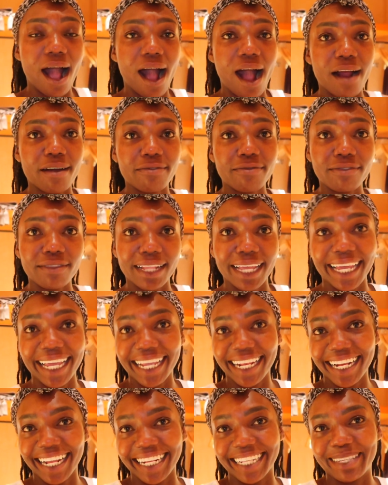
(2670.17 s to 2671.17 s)
Our
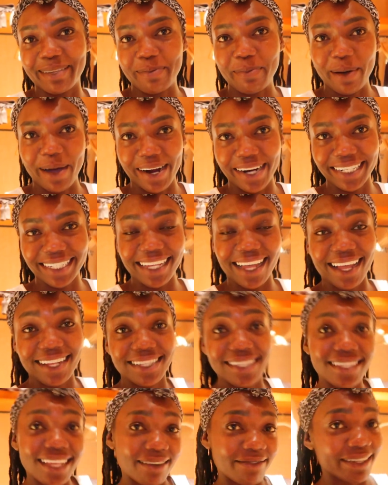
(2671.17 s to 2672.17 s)
flight departs
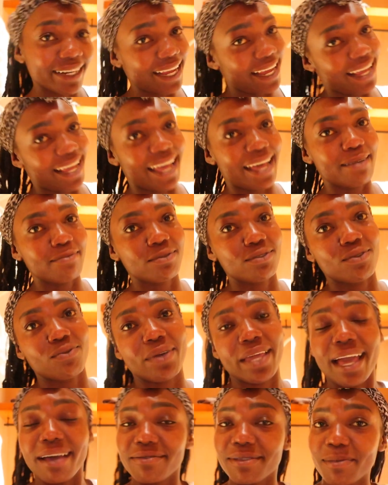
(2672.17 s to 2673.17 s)
at 7 a.m. So
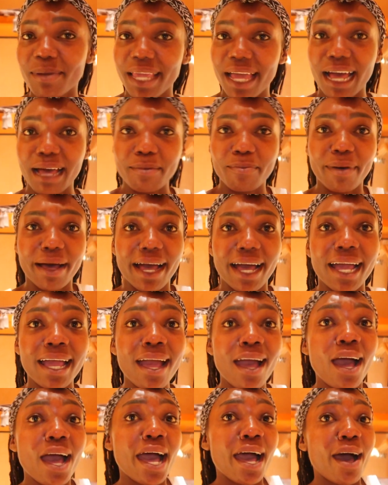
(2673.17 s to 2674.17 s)
we have to be up
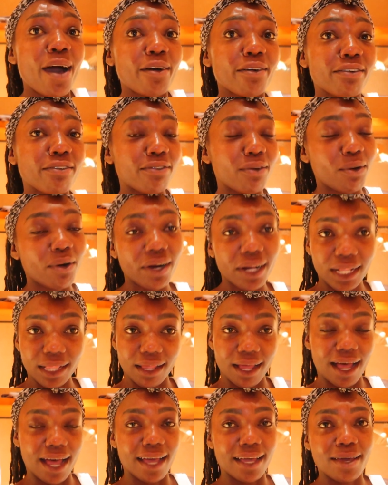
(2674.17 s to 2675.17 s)
by 4
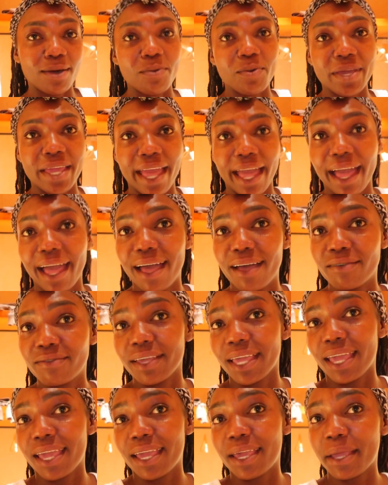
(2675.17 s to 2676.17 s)
o'clock. We
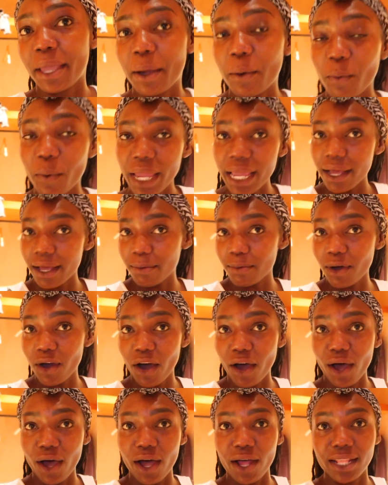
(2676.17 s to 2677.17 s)
have a wake-up
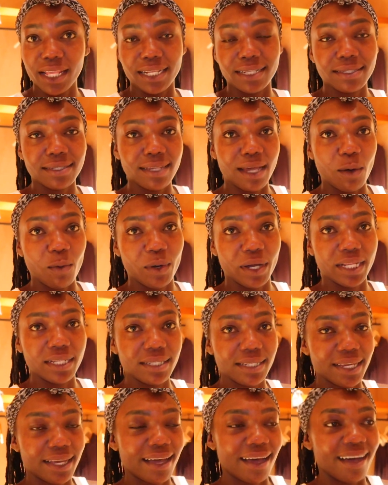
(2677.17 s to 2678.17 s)
call and
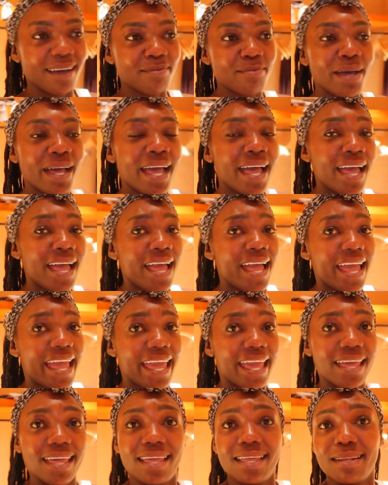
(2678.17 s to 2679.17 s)
someone to come
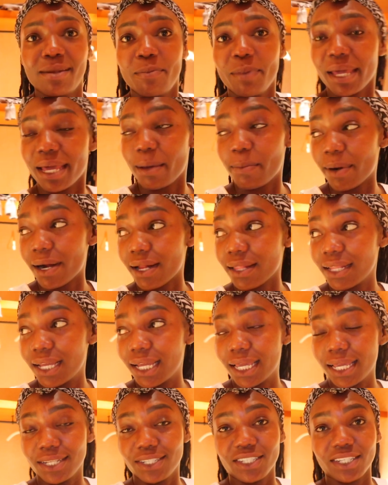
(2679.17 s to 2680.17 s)
and pick up our
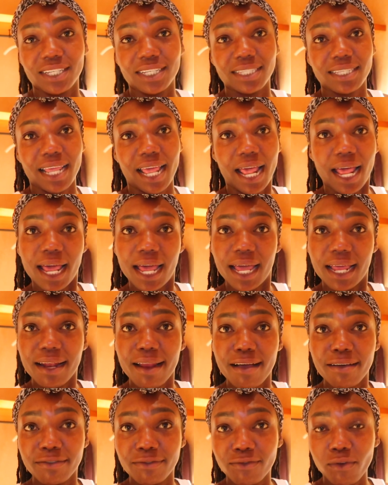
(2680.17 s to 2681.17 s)
luggages at
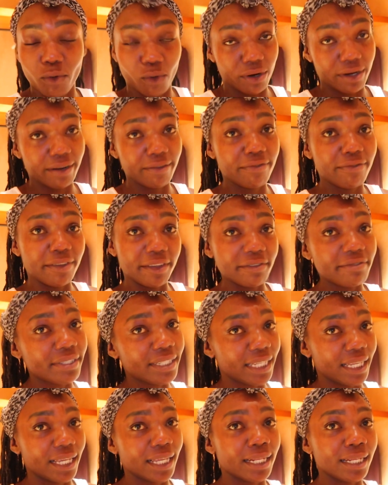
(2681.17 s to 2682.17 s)

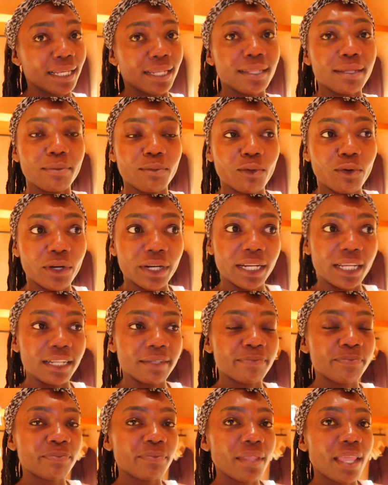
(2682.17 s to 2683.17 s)
4:15 in the
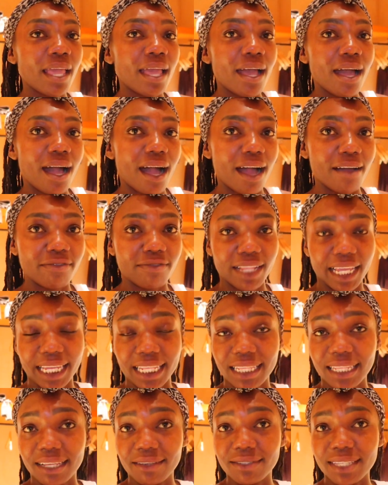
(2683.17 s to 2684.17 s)
morning. Our
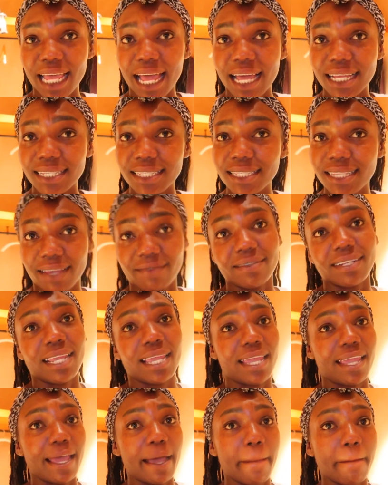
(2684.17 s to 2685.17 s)
flight leaves at 7
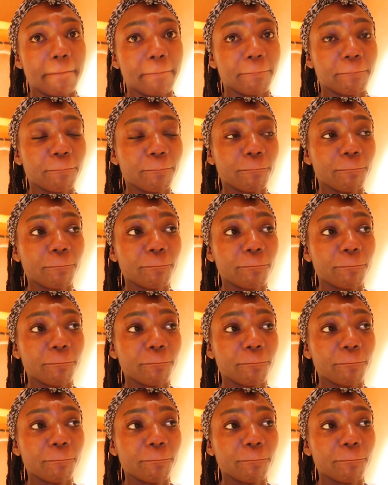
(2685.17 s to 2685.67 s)
a.m.